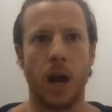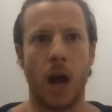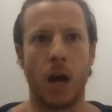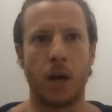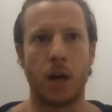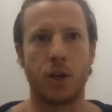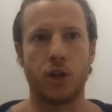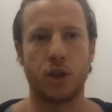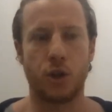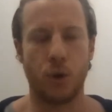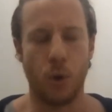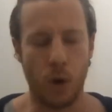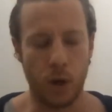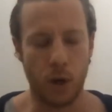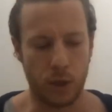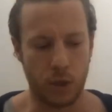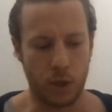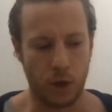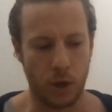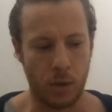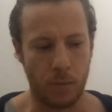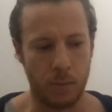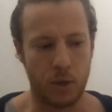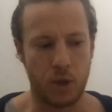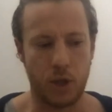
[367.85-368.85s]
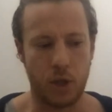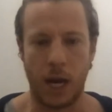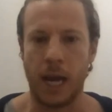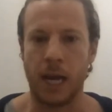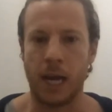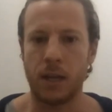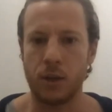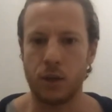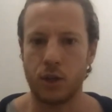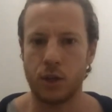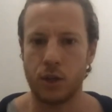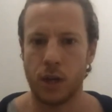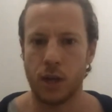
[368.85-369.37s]
a short-term
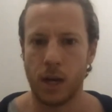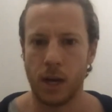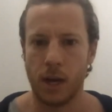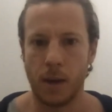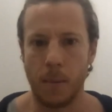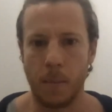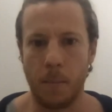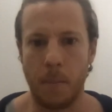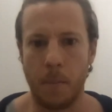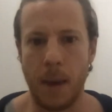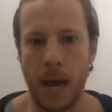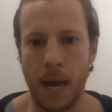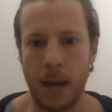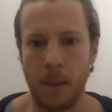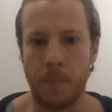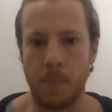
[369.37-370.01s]
change made